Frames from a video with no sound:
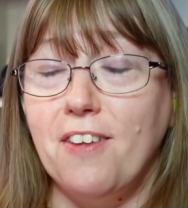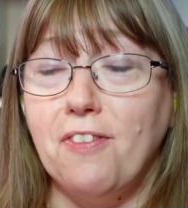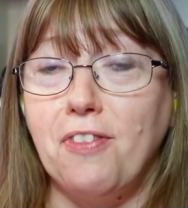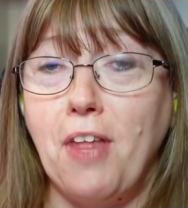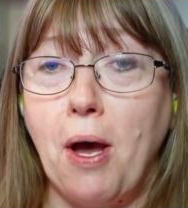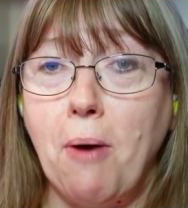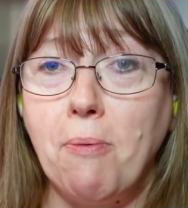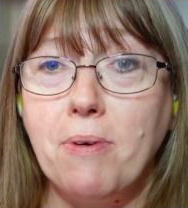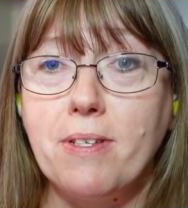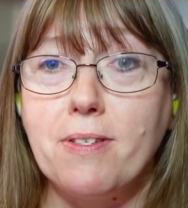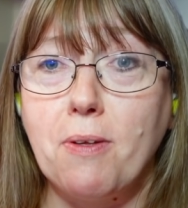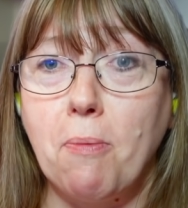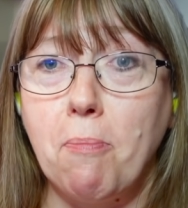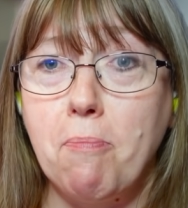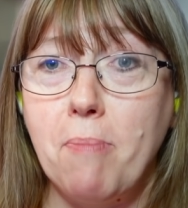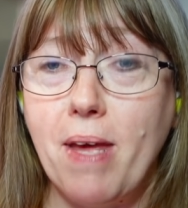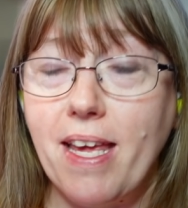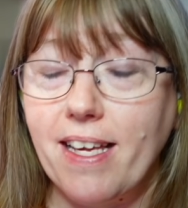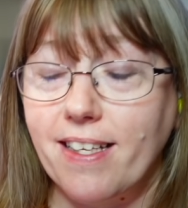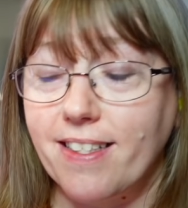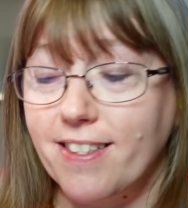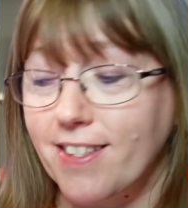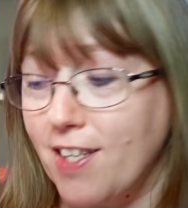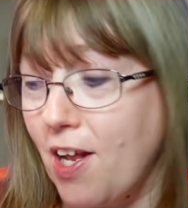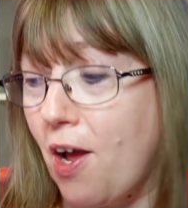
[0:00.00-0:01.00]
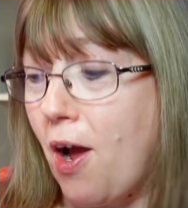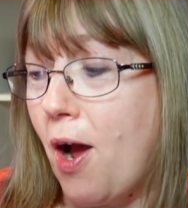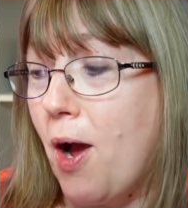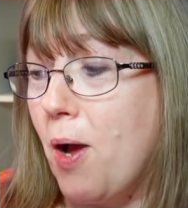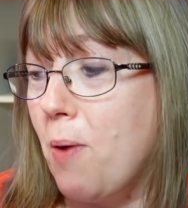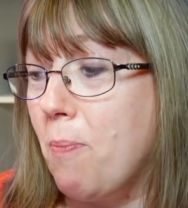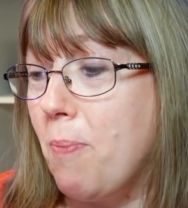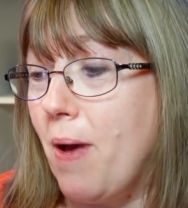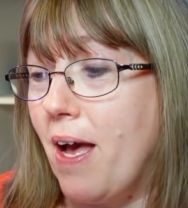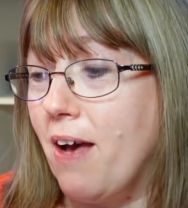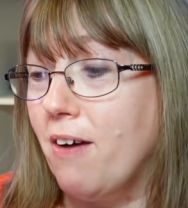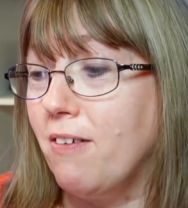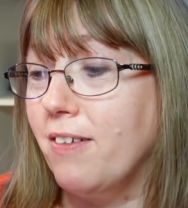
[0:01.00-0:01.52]
That was a mixed
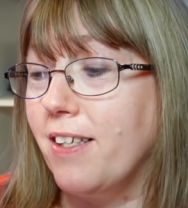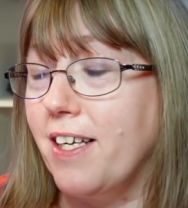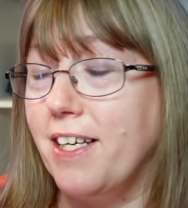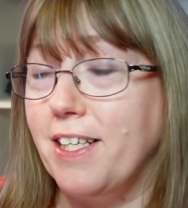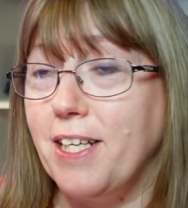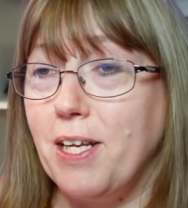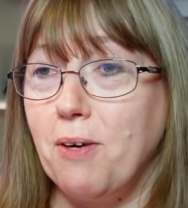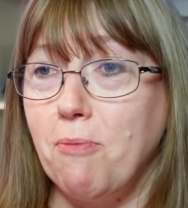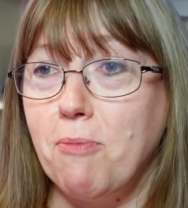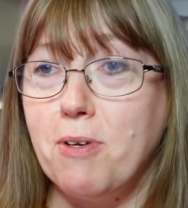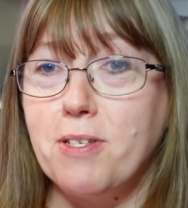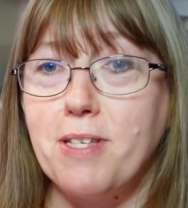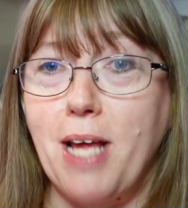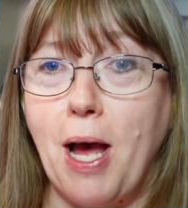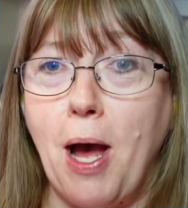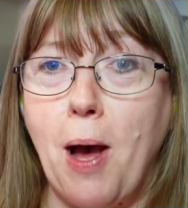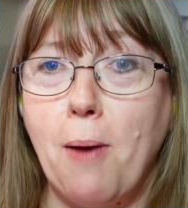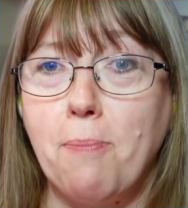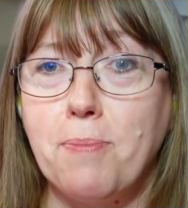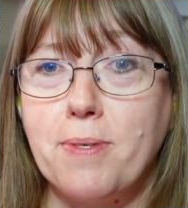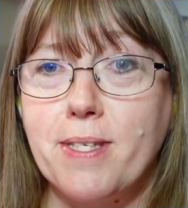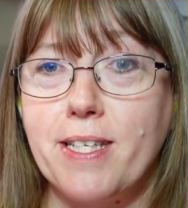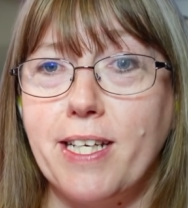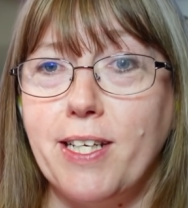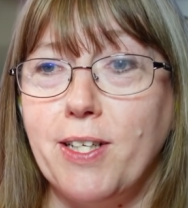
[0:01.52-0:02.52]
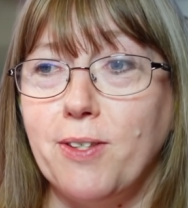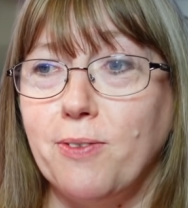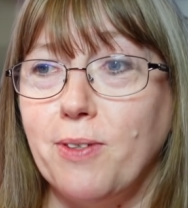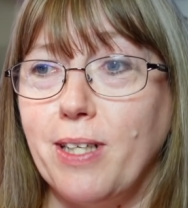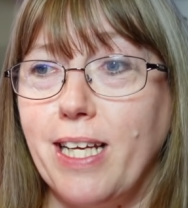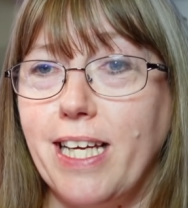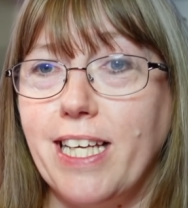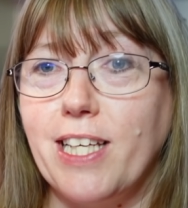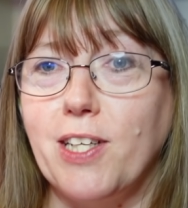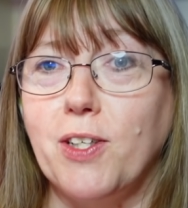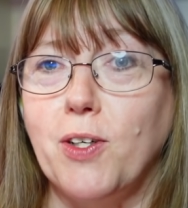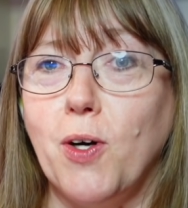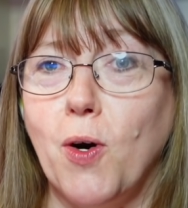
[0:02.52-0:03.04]
high belt and it was
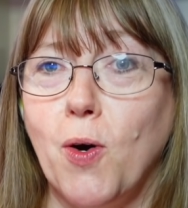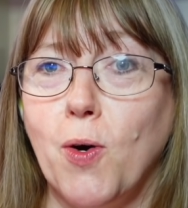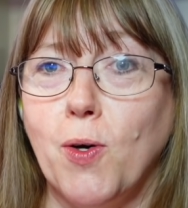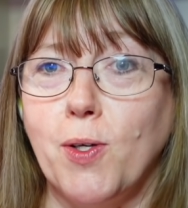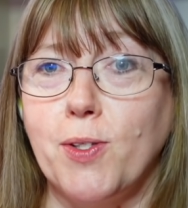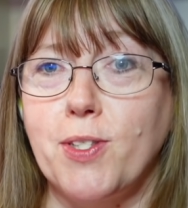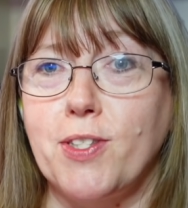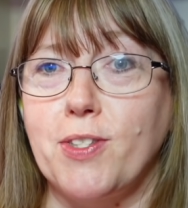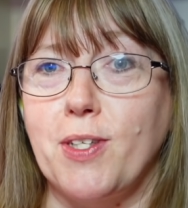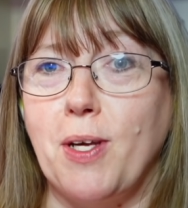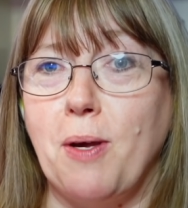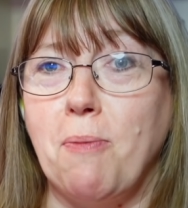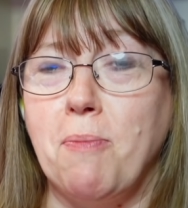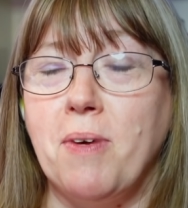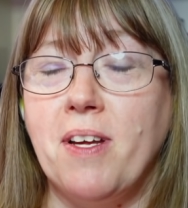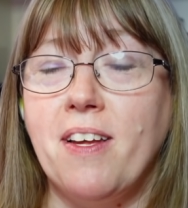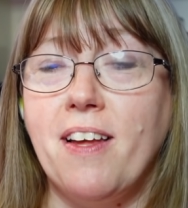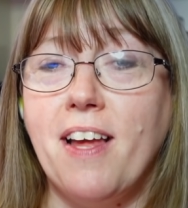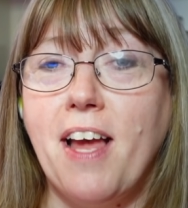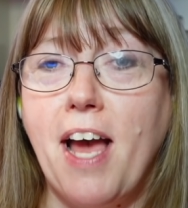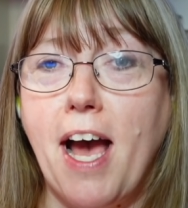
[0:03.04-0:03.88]
absolutely awesome.